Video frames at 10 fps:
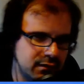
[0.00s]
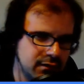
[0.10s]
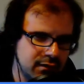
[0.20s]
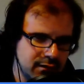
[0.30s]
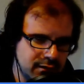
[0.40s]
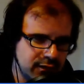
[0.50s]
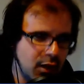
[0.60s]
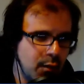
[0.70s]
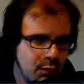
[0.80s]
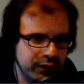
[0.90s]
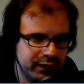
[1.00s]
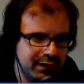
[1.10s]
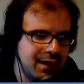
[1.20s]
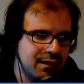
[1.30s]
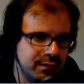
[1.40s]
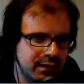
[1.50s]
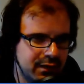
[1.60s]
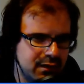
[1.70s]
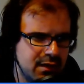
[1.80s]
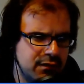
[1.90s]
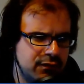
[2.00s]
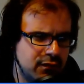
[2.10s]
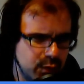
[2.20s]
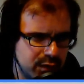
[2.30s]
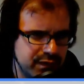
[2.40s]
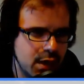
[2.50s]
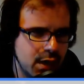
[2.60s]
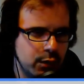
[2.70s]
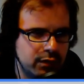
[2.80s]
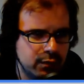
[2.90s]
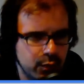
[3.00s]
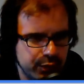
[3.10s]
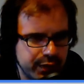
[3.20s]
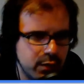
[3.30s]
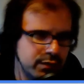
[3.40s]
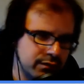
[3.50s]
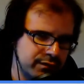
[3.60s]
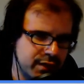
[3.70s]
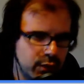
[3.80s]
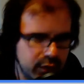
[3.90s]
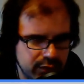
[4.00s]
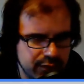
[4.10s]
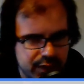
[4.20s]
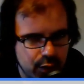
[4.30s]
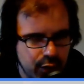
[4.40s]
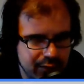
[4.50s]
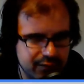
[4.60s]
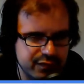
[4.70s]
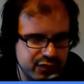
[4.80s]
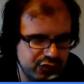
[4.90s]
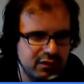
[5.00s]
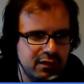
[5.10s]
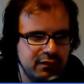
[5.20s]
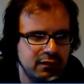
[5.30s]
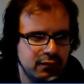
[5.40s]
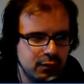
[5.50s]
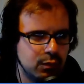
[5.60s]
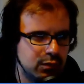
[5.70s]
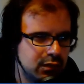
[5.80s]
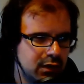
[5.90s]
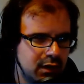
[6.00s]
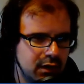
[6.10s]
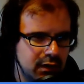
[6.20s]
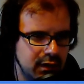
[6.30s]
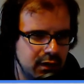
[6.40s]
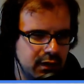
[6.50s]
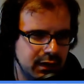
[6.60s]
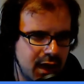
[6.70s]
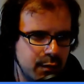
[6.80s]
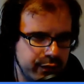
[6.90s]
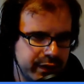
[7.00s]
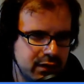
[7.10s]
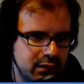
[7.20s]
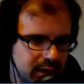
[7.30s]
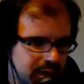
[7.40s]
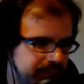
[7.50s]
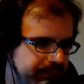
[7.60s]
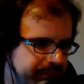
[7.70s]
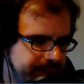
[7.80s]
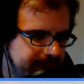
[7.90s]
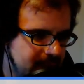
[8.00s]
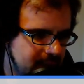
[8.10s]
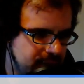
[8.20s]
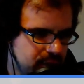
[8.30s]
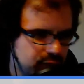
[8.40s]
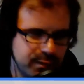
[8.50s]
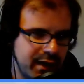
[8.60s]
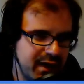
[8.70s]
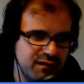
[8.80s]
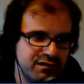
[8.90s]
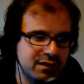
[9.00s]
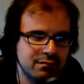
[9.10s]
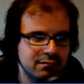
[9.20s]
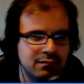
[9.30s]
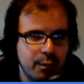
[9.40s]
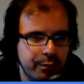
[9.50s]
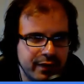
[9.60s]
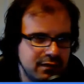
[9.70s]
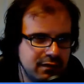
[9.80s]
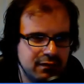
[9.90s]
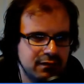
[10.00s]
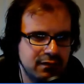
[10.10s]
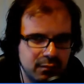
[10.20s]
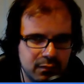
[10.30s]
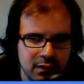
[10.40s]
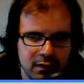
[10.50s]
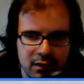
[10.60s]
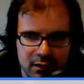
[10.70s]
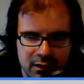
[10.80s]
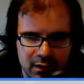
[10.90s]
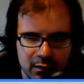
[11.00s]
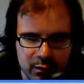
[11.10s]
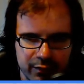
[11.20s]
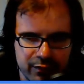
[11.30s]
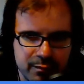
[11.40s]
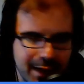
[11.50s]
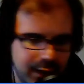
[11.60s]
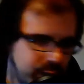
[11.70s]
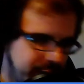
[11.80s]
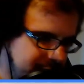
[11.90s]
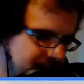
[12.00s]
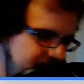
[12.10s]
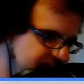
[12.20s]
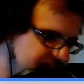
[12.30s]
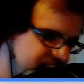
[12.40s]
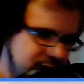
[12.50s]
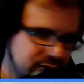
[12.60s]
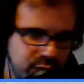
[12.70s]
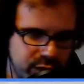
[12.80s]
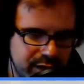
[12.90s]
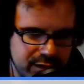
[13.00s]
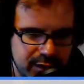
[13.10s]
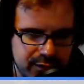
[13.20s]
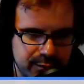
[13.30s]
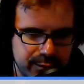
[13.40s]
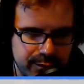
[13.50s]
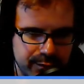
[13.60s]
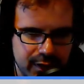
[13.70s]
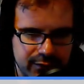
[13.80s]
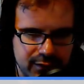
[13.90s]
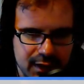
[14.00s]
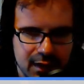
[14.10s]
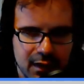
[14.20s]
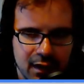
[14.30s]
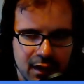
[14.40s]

it does a lot more than that, but it's to do with video to audio and video to video conversion. It's a tool, a library that's used by every operating system, you know, whether it's Mac, Windows, whatever, BSD,